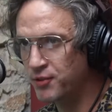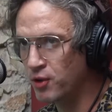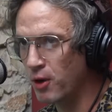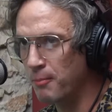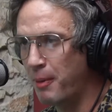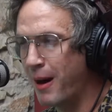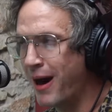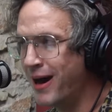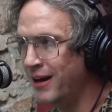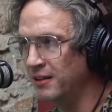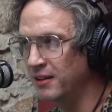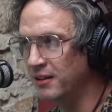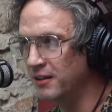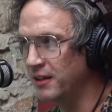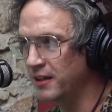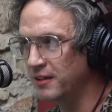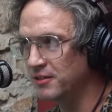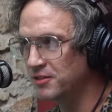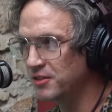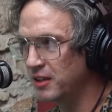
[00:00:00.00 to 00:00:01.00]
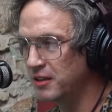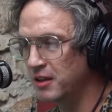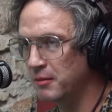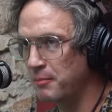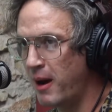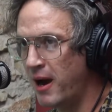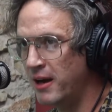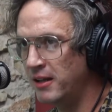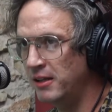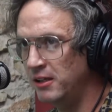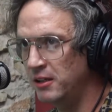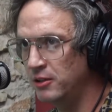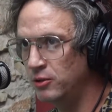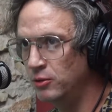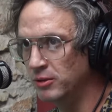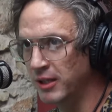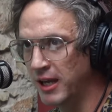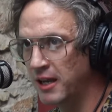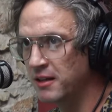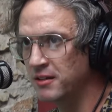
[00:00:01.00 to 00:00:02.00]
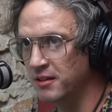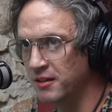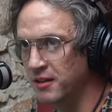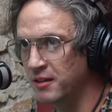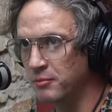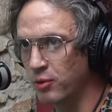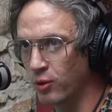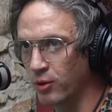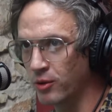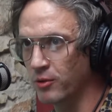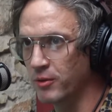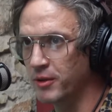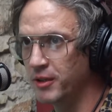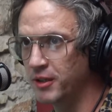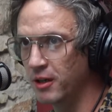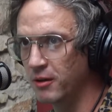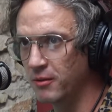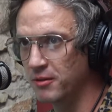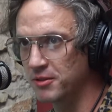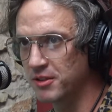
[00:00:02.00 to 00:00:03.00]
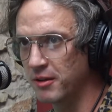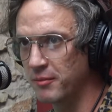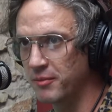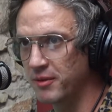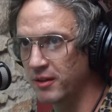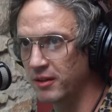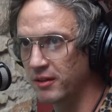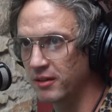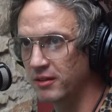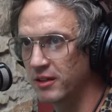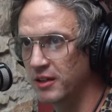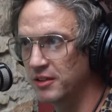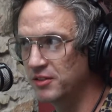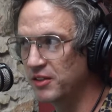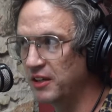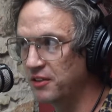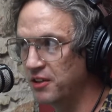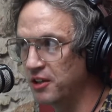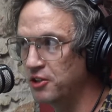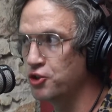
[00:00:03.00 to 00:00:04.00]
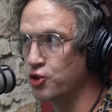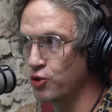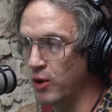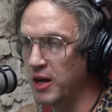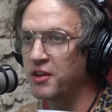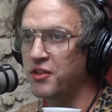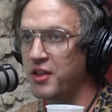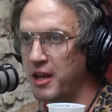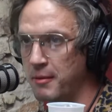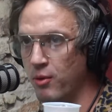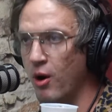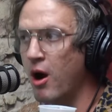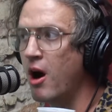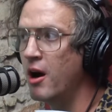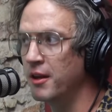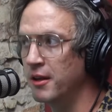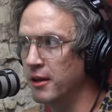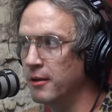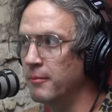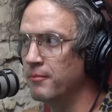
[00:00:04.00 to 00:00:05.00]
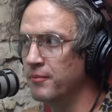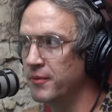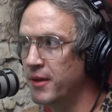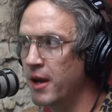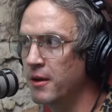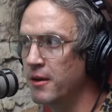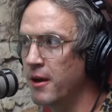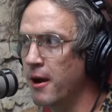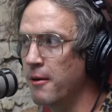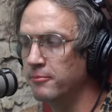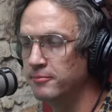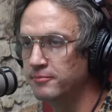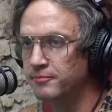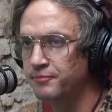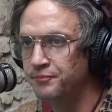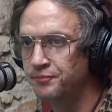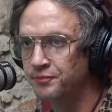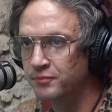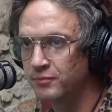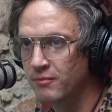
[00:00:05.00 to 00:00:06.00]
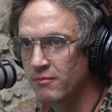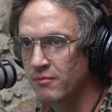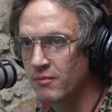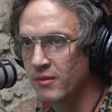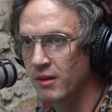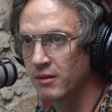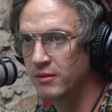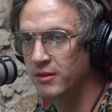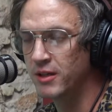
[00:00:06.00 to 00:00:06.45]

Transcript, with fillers: pilot. Like it was like the pilot who landed in Puerto Rico or something. It's like the drink they brought him. Yeah, yeah. Oh, okay. Yeah,